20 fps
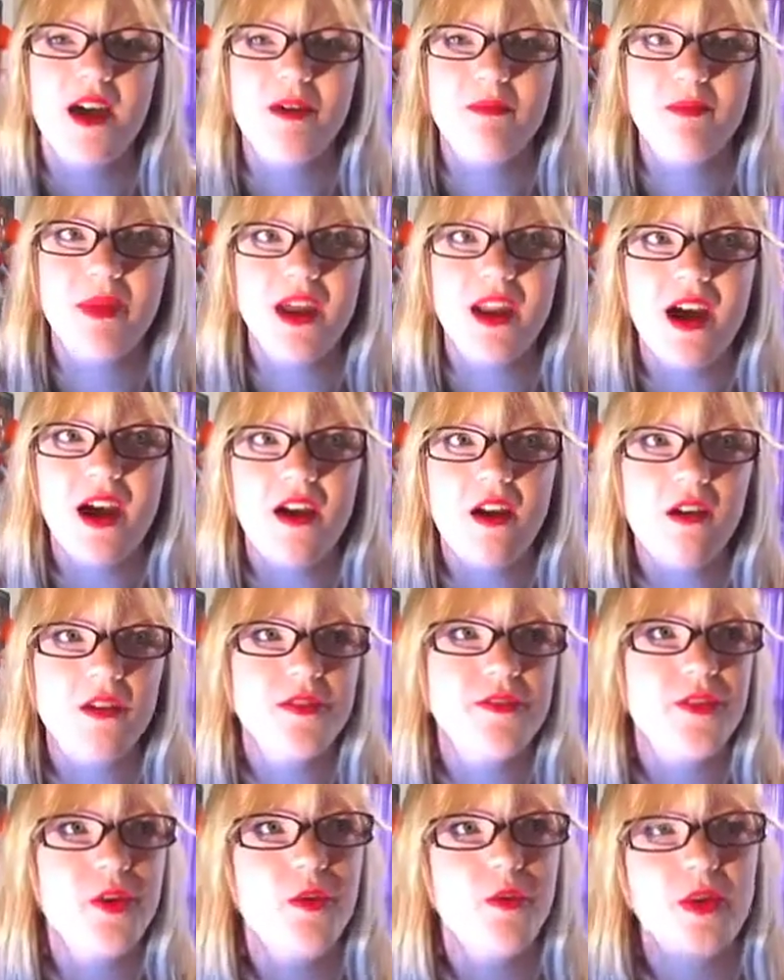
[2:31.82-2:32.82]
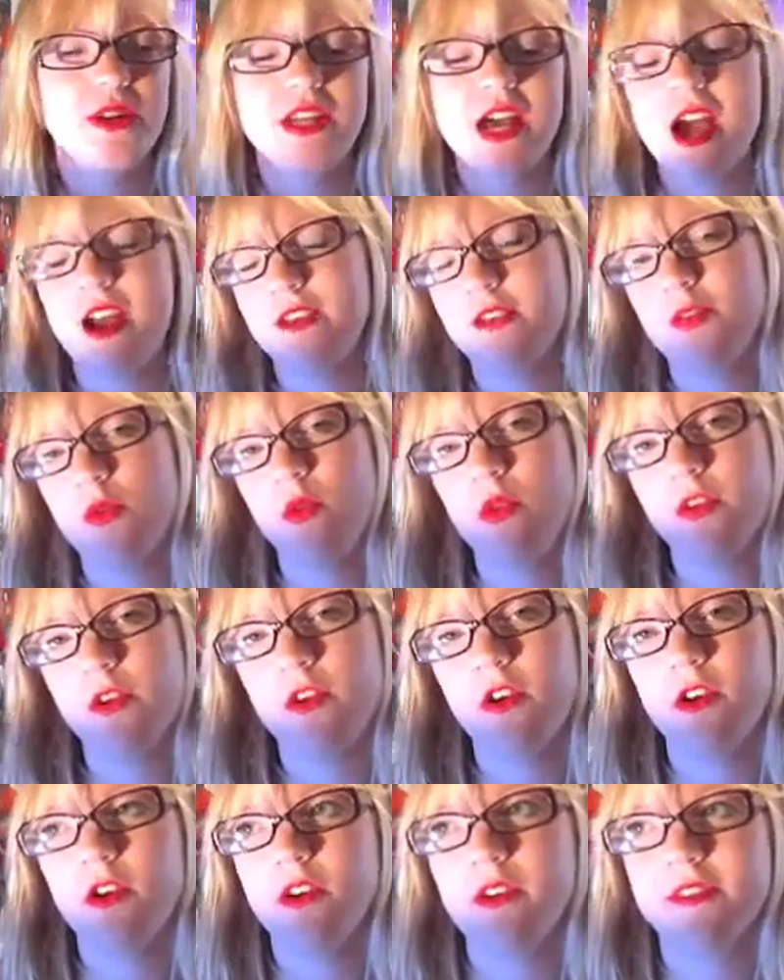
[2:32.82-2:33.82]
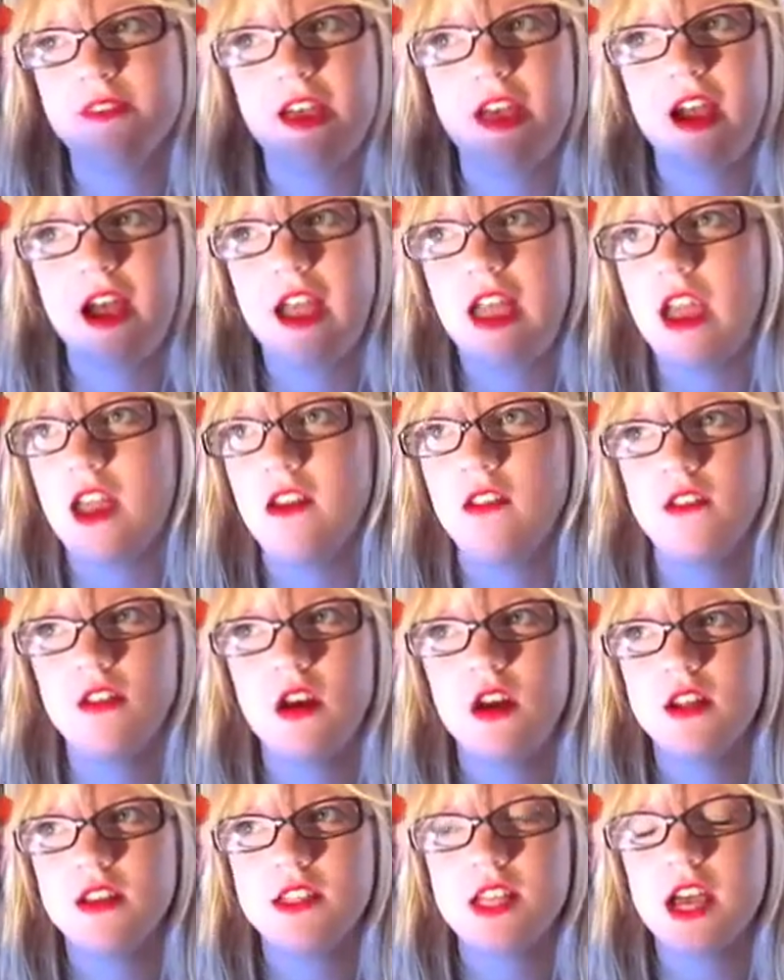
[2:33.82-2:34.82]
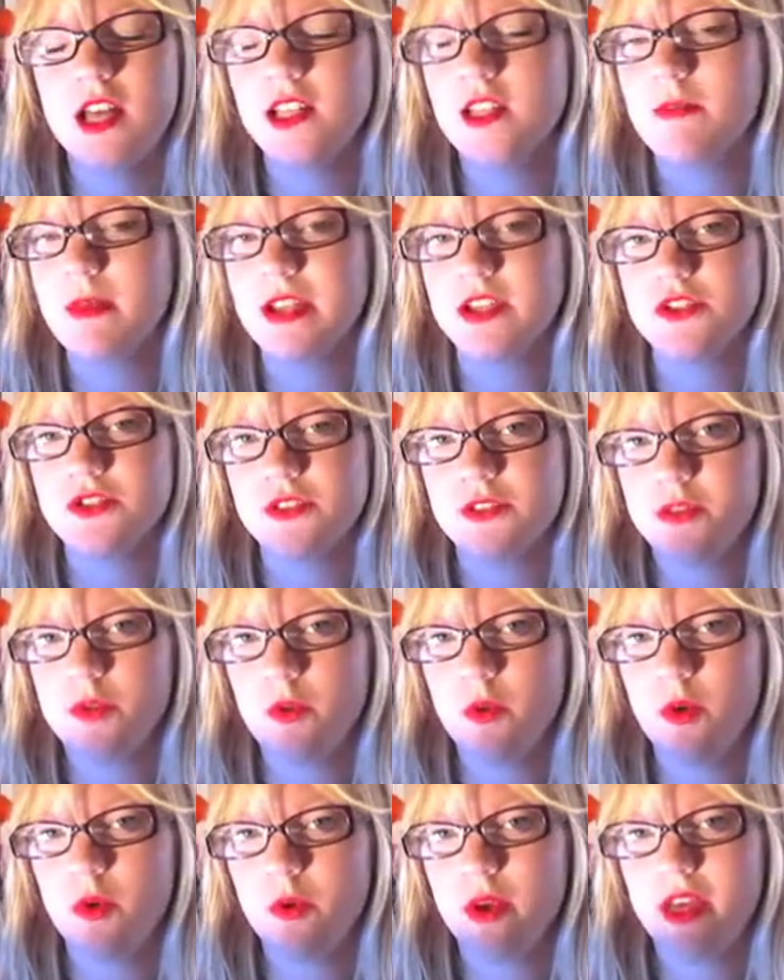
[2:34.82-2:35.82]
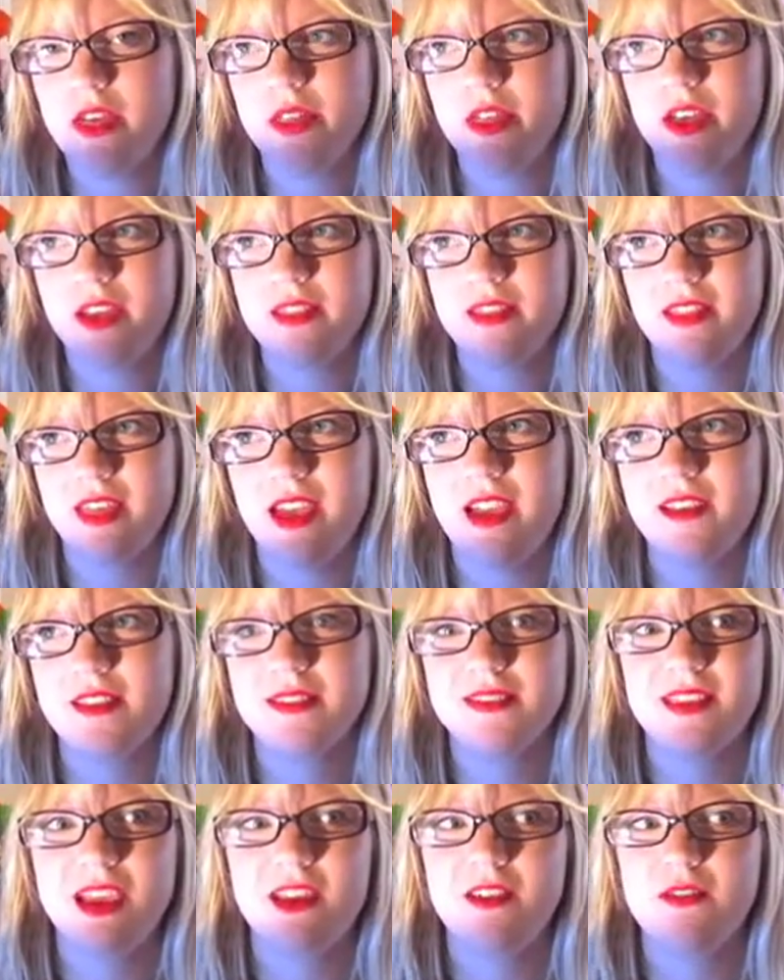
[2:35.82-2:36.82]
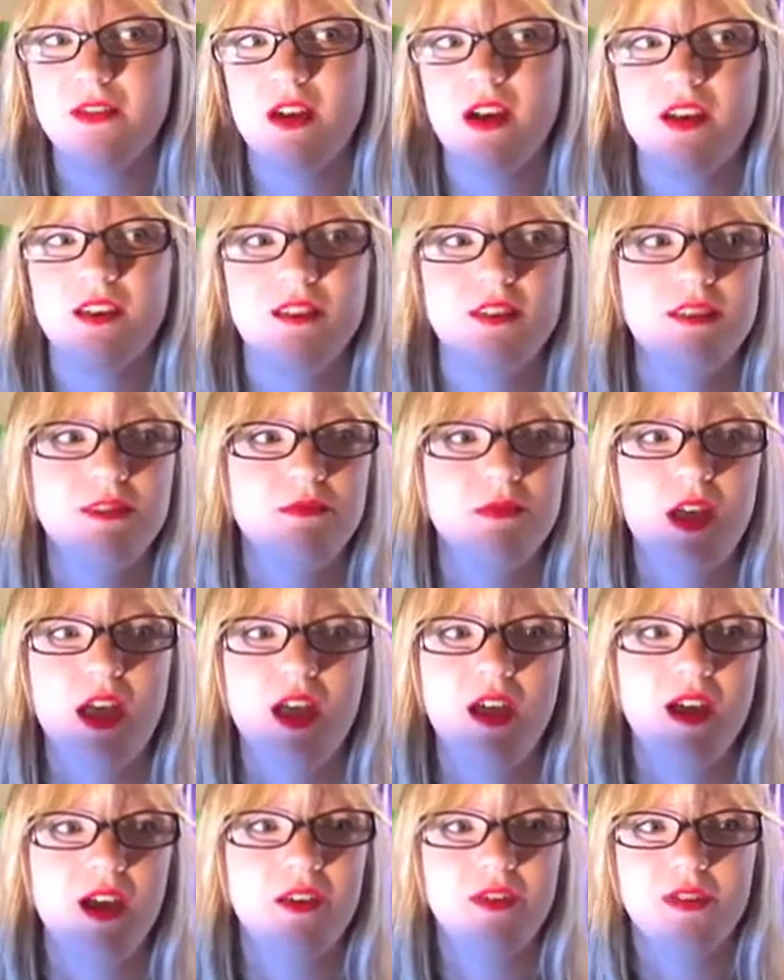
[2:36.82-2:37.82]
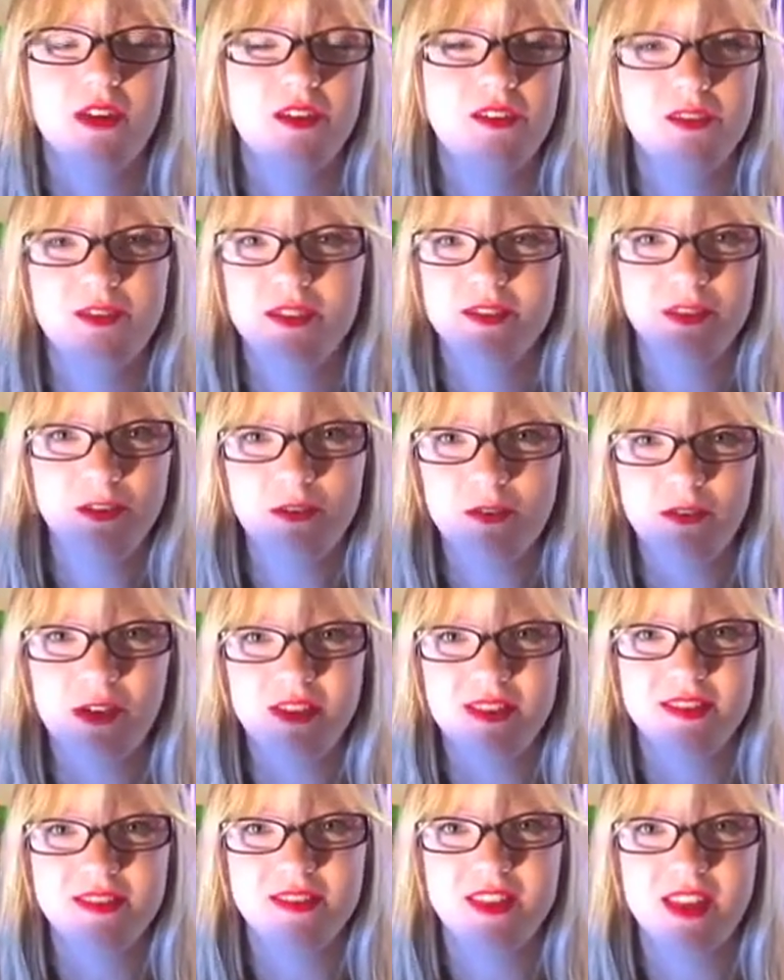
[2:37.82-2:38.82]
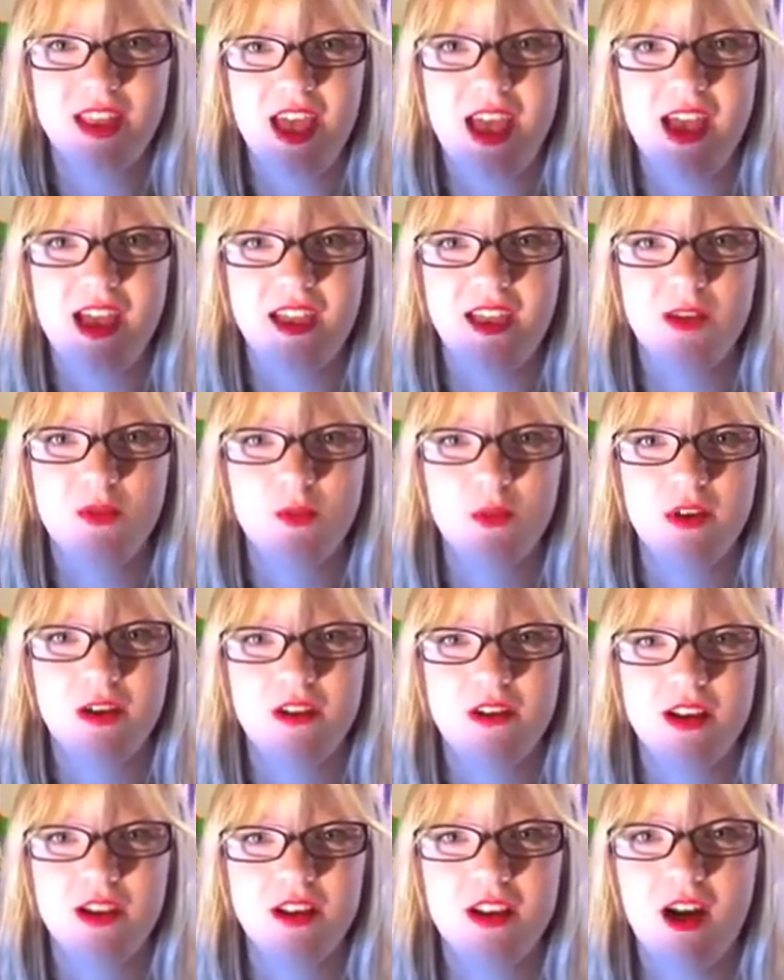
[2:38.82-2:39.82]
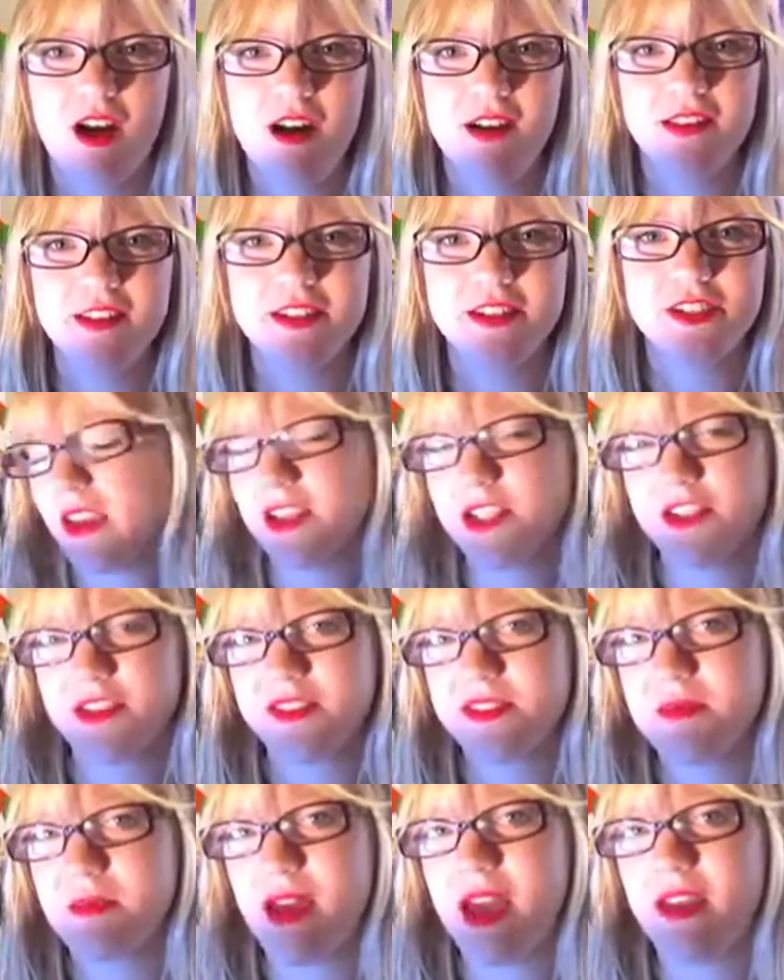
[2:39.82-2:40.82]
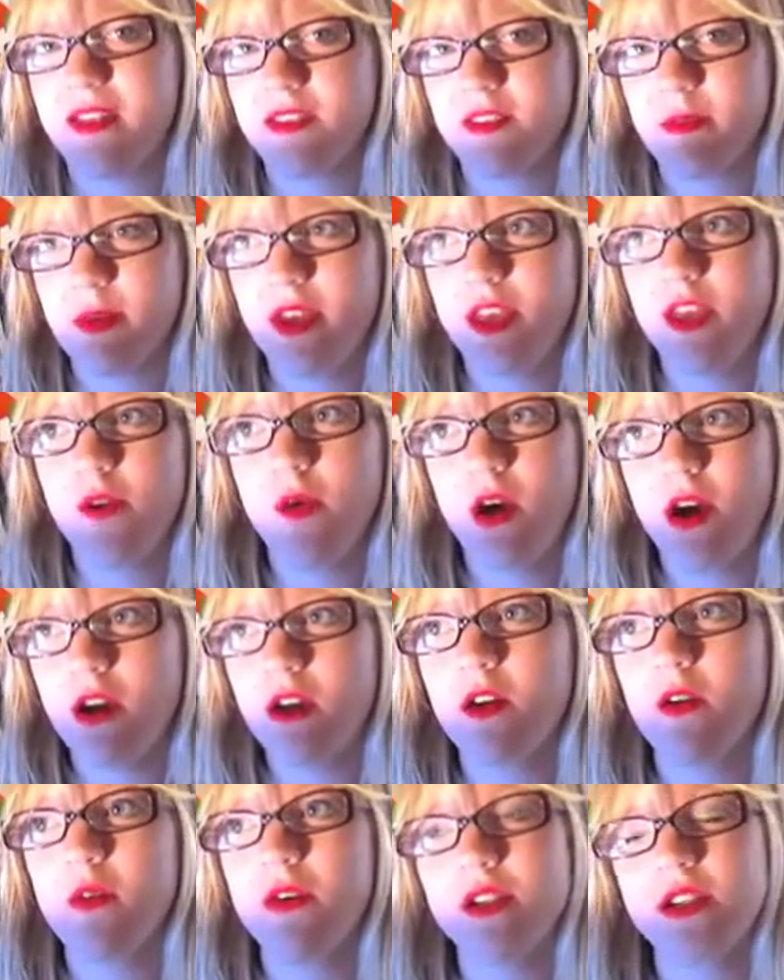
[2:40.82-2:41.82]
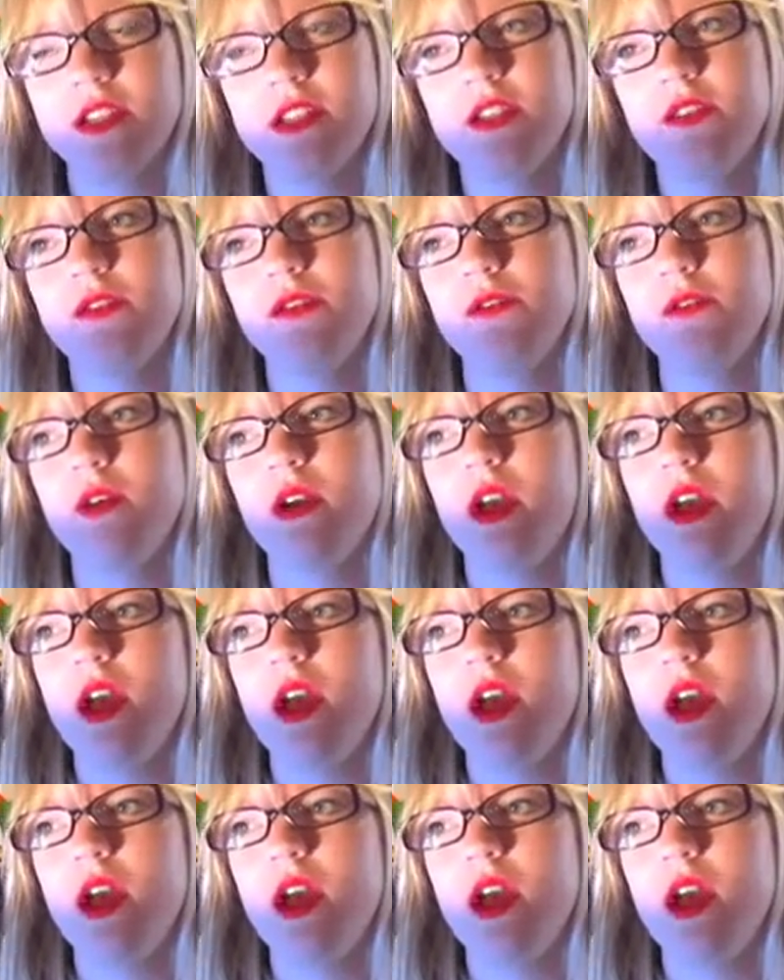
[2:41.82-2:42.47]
but I also went to high school with girls that I had gone to elementary school with, and they stayed friends. They're still friends today, and we're in college. It just depends, but you are going to